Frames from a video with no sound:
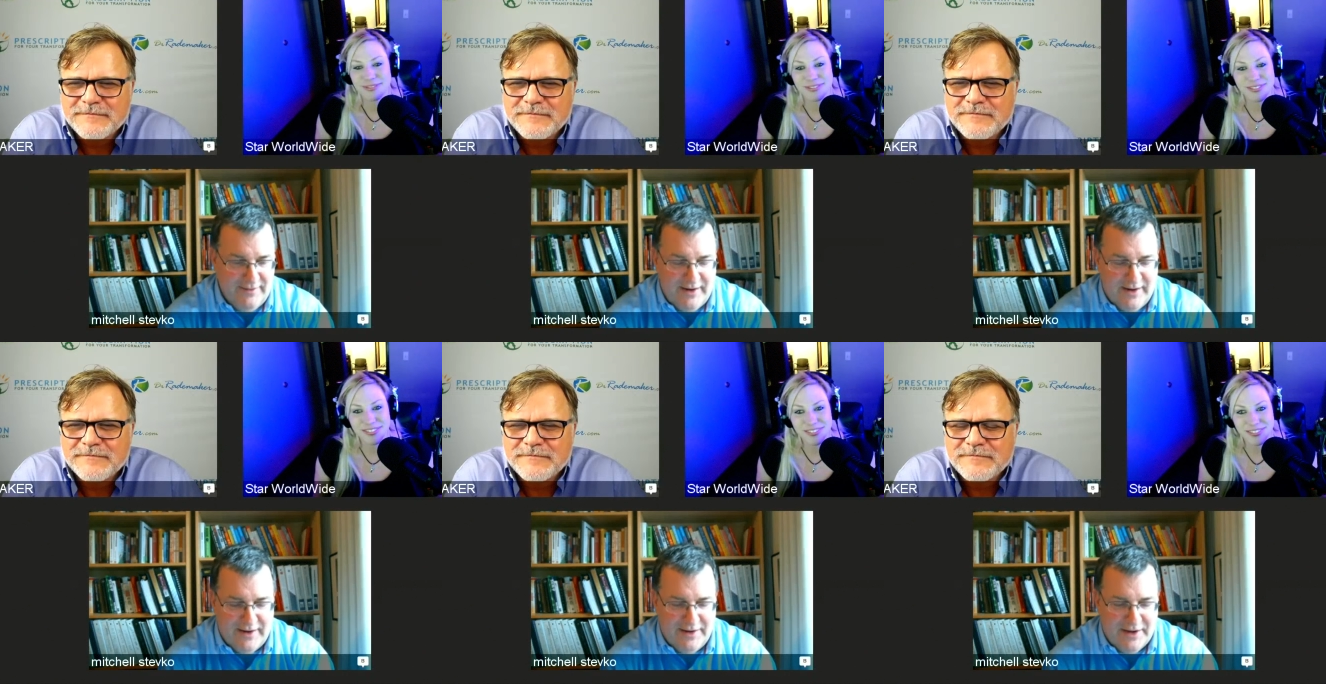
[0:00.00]

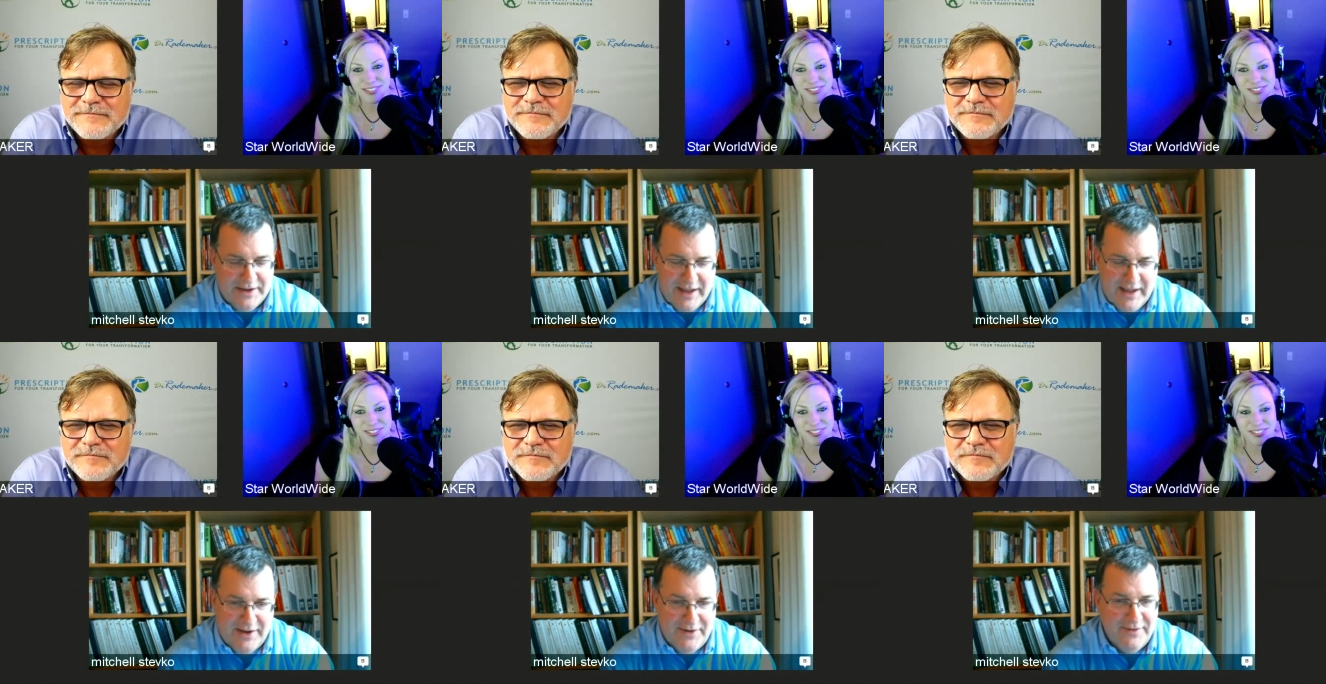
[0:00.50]
Speaker 1: And
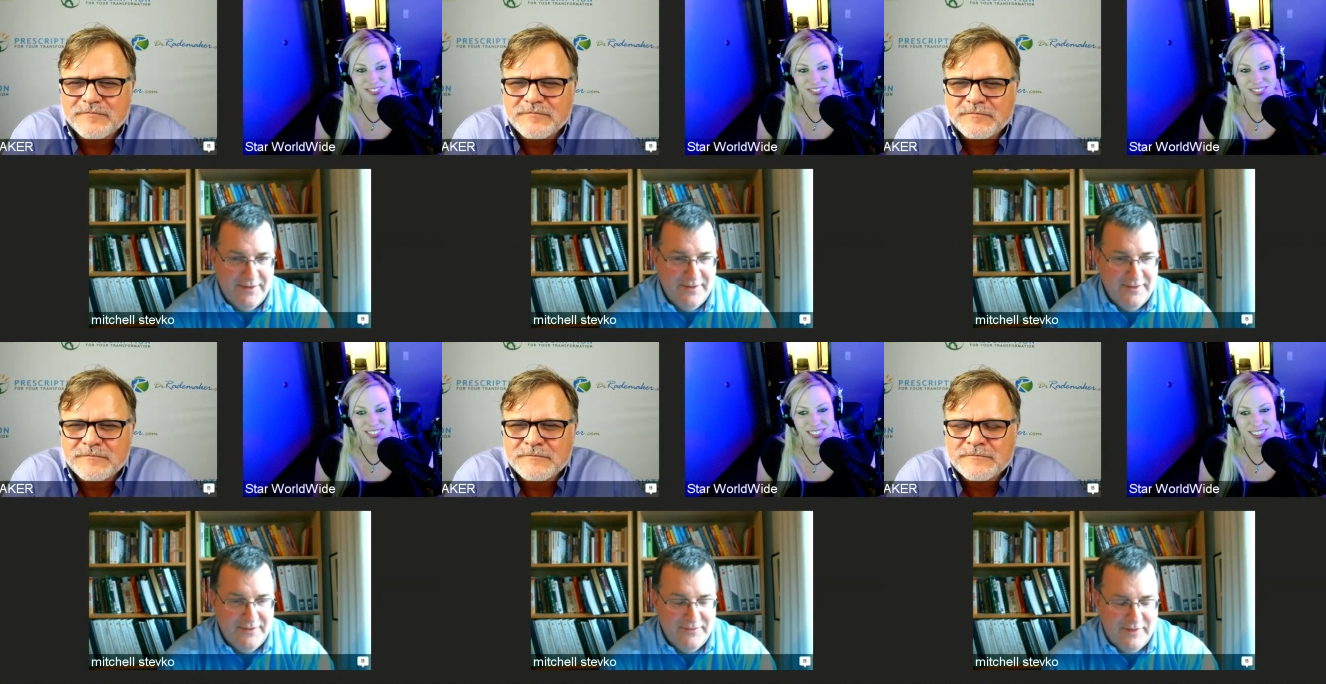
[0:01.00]
again,
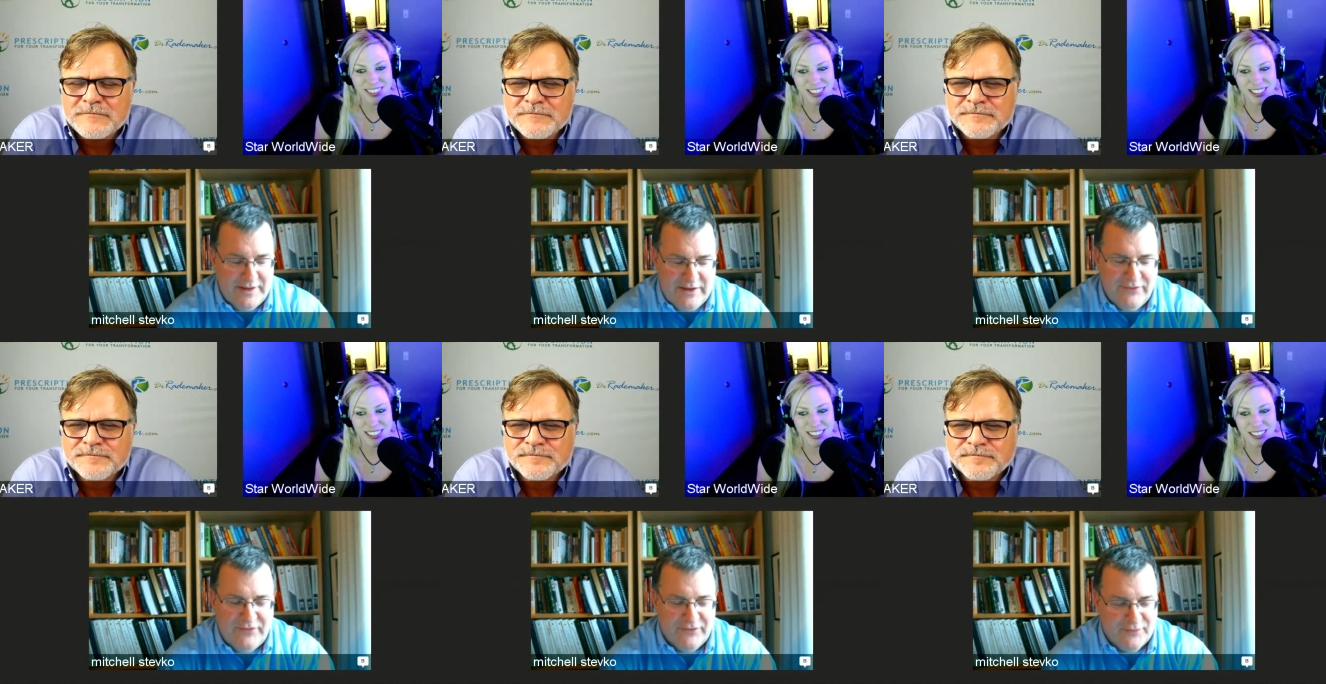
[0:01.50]
the
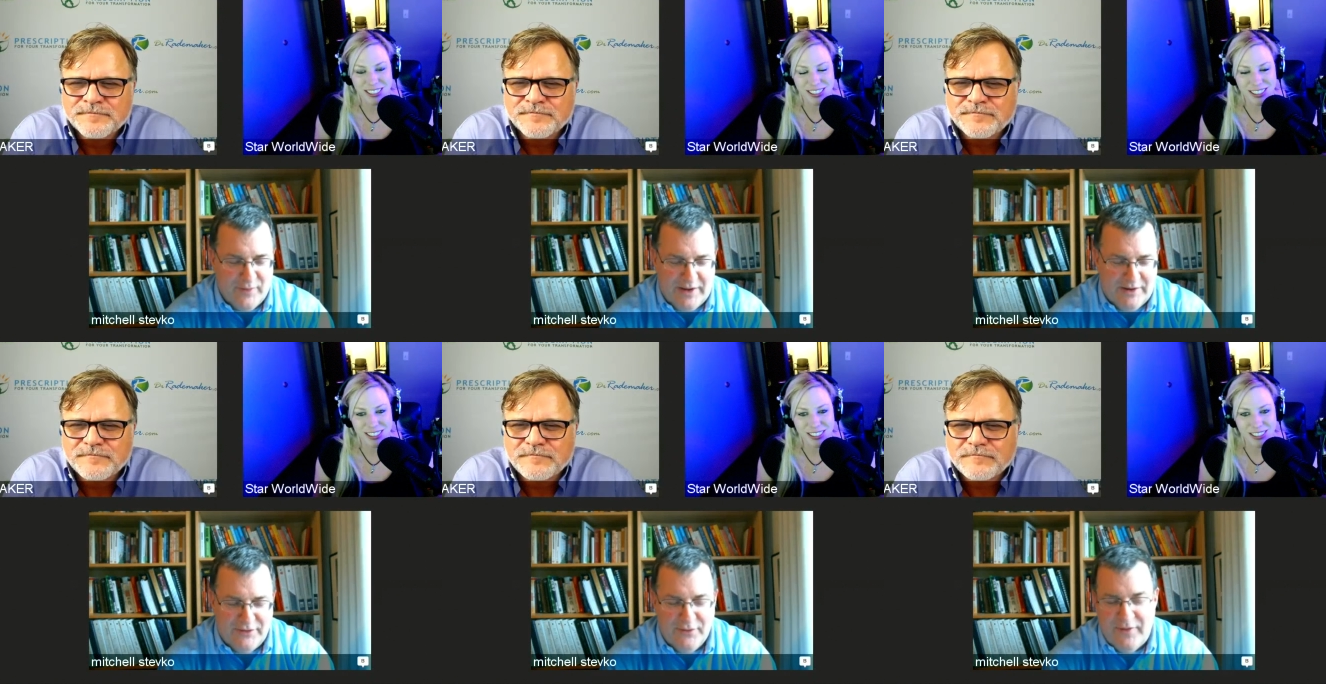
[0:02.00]
easiest
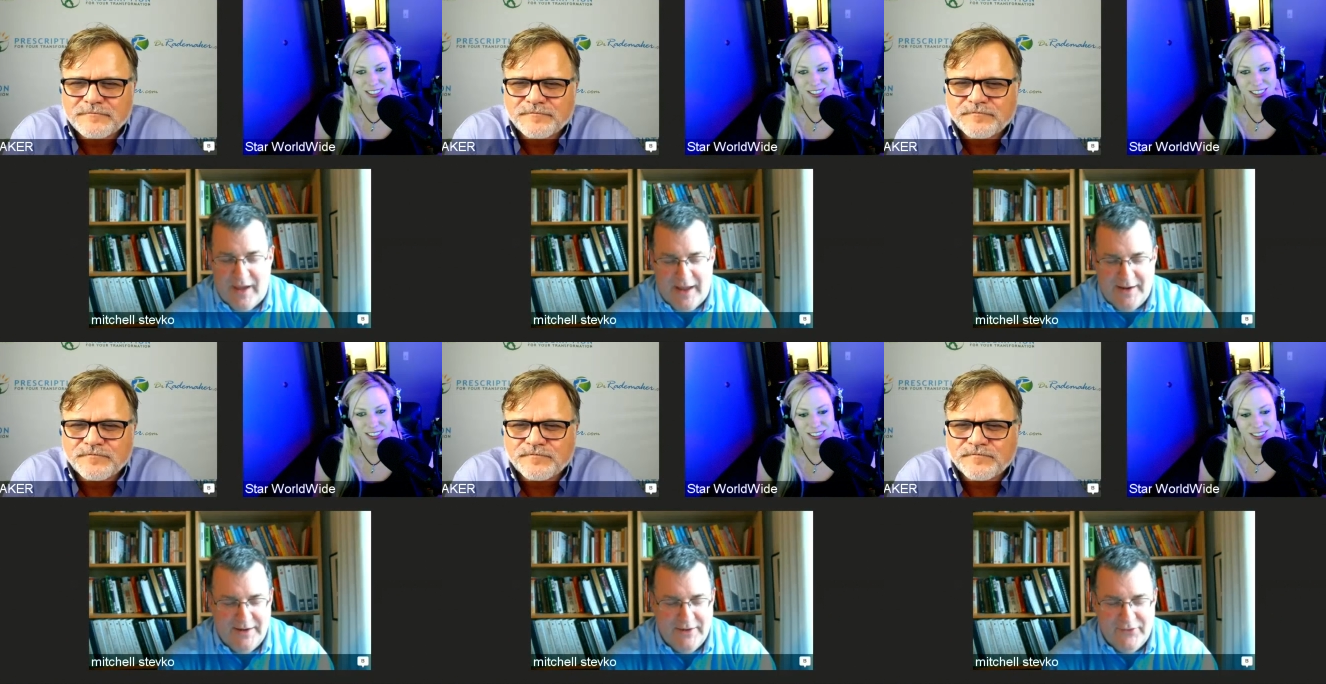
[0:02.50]
way to do
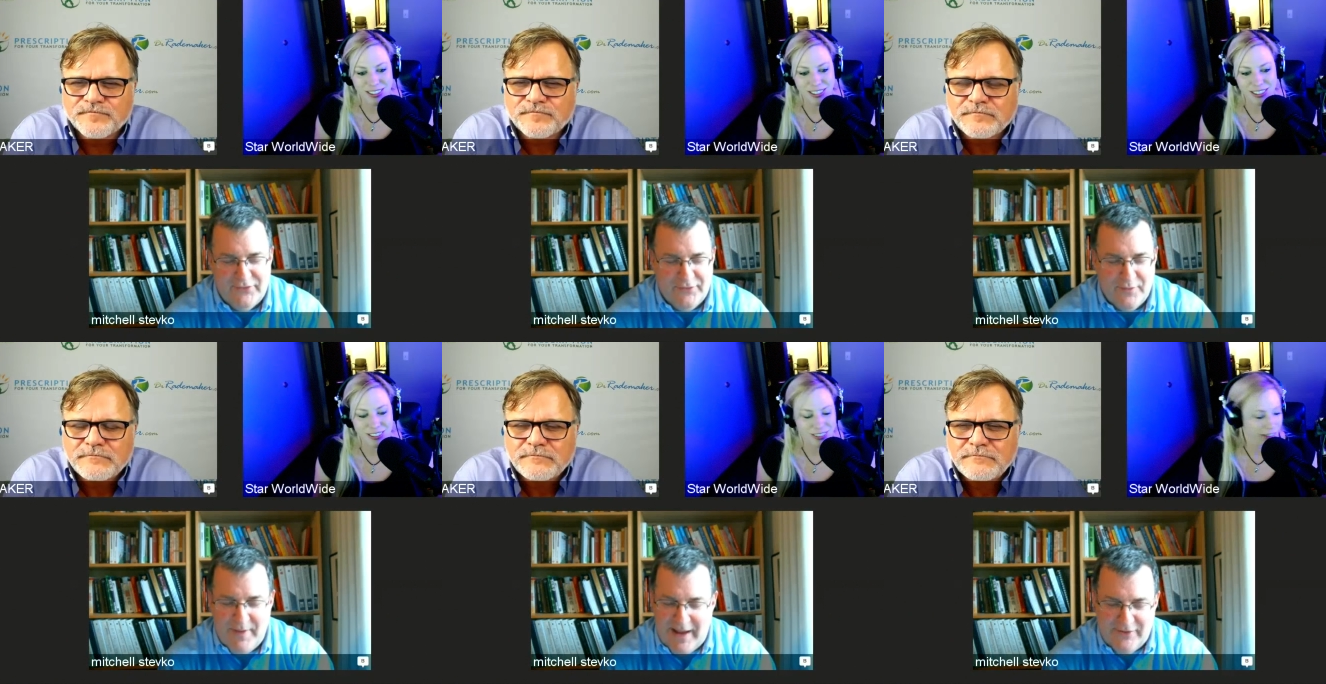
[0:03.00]
that is
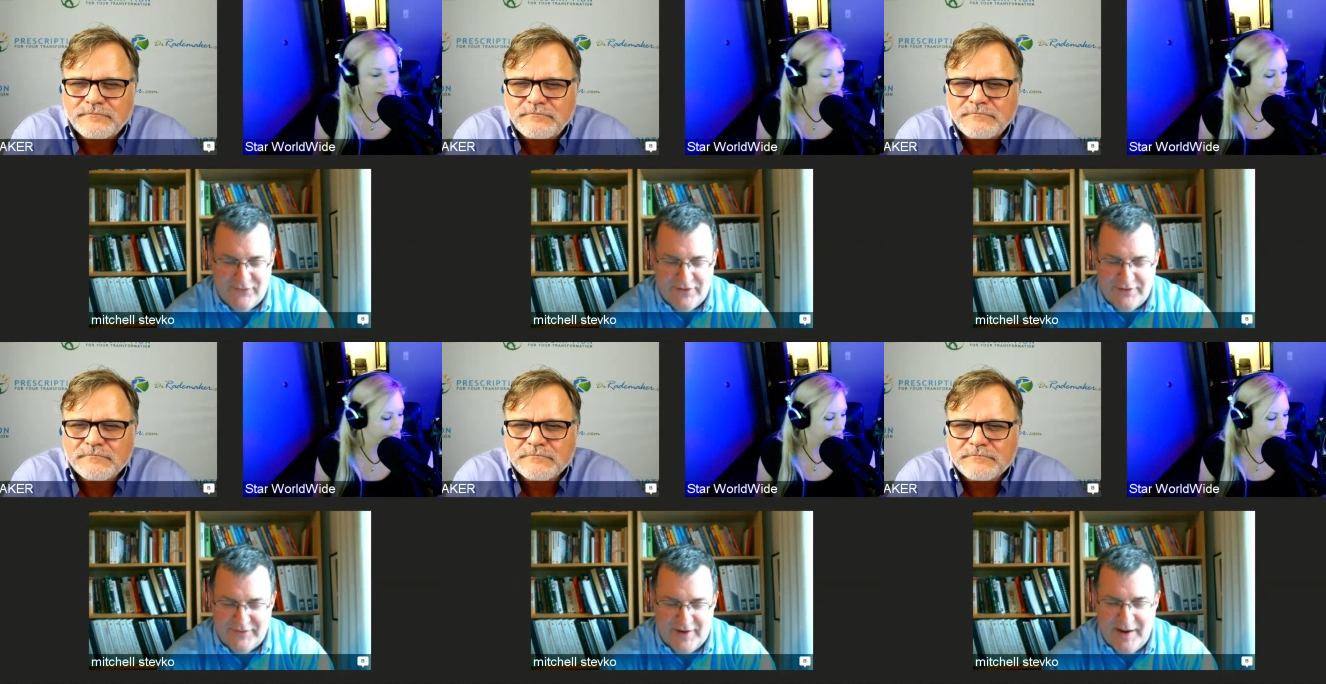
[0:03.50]
to
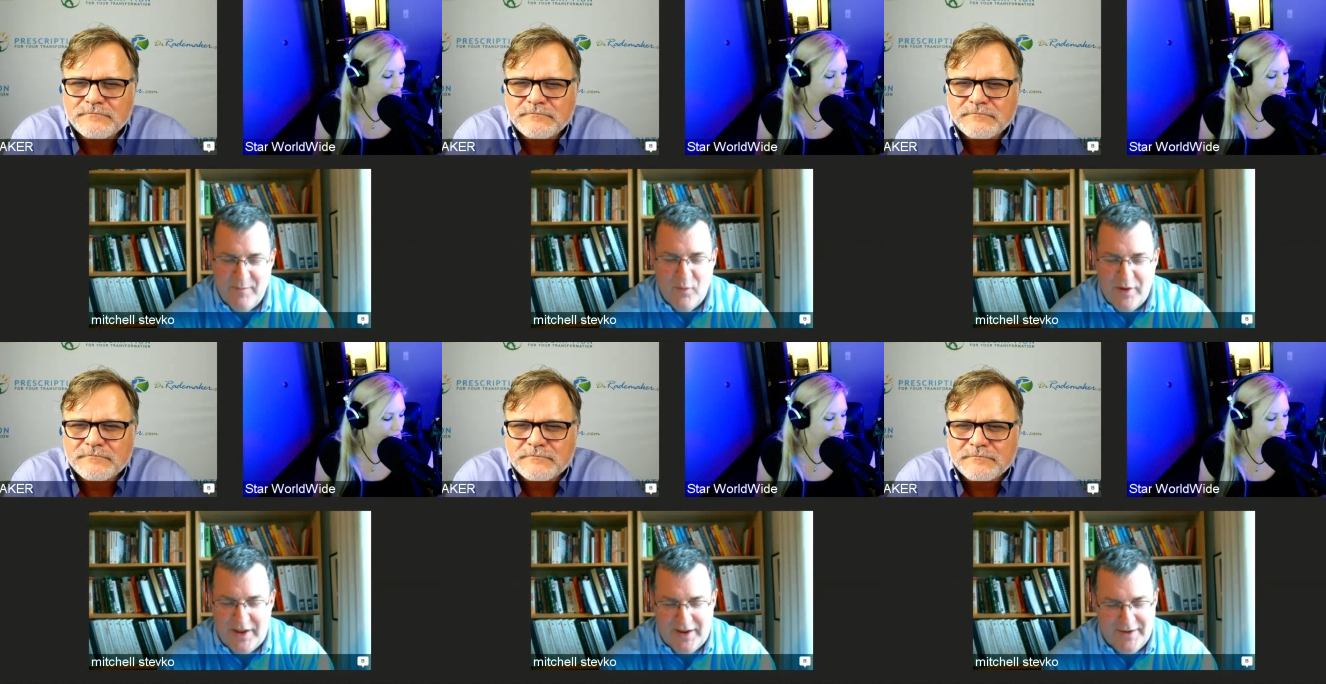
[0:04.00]
imagine a time
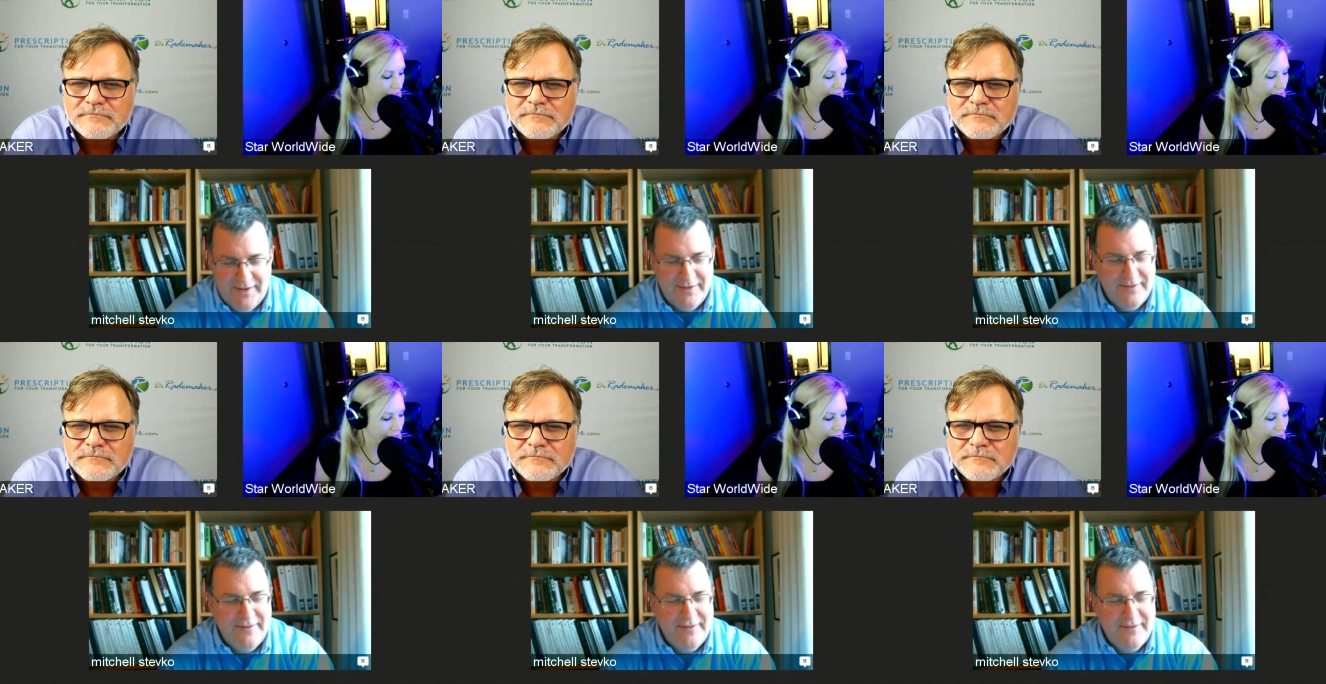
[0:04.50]
when,